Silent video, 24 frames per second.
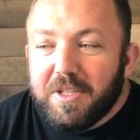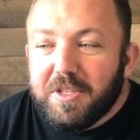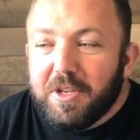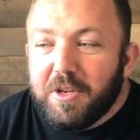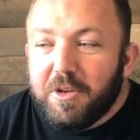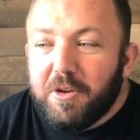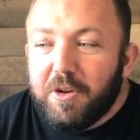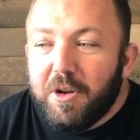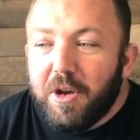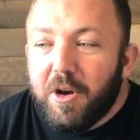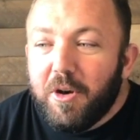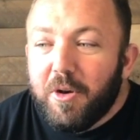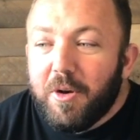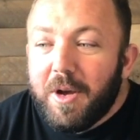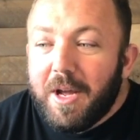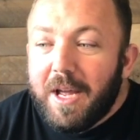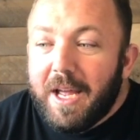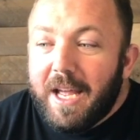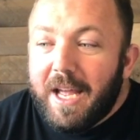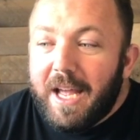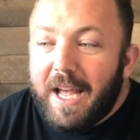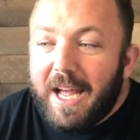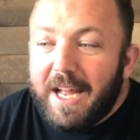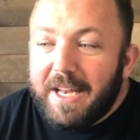Cejudo
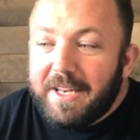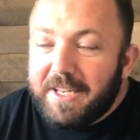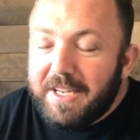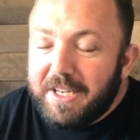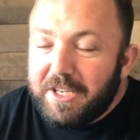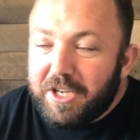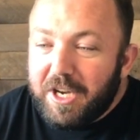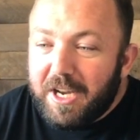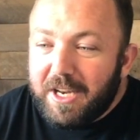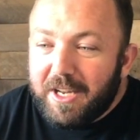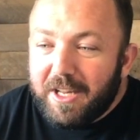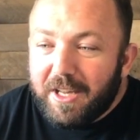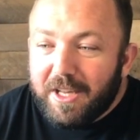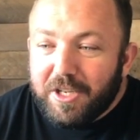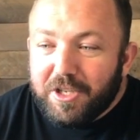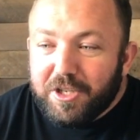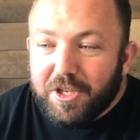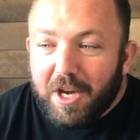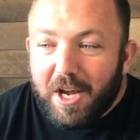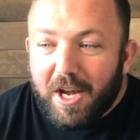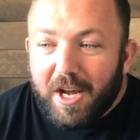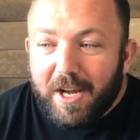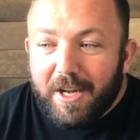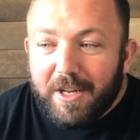and TJ
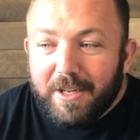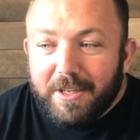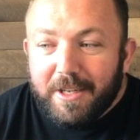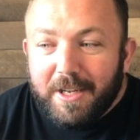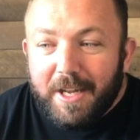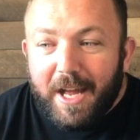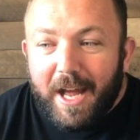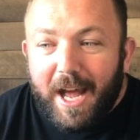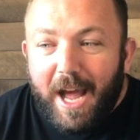Dillishaw,